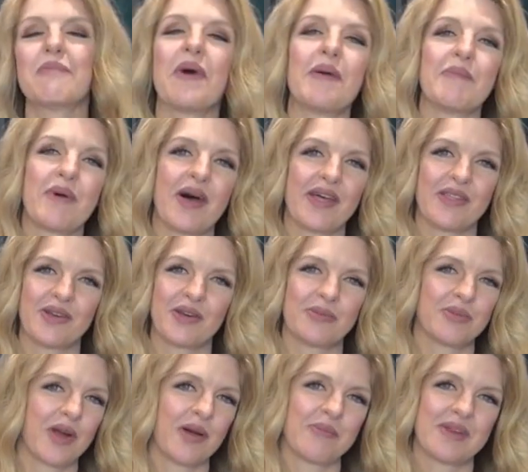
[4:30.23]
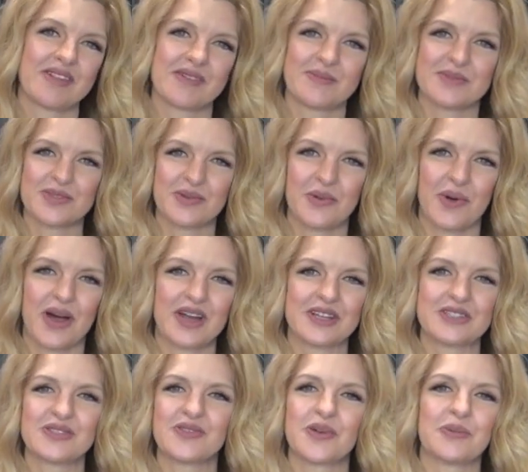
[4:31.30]
My mother brought me some
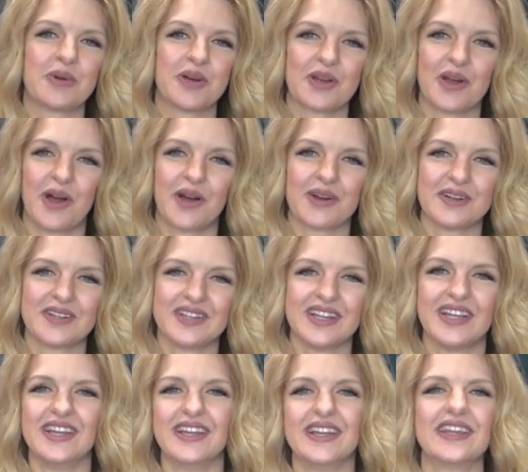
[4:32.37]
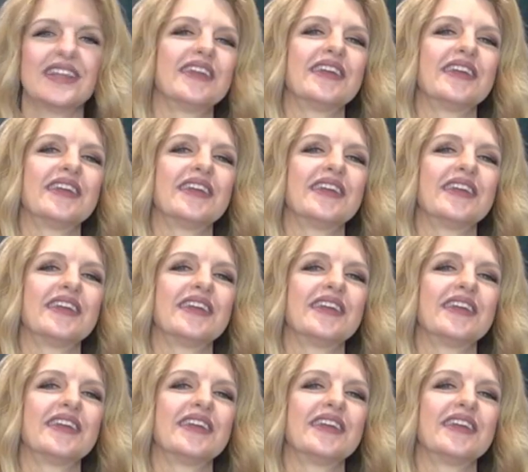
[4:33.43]
squash from her garden.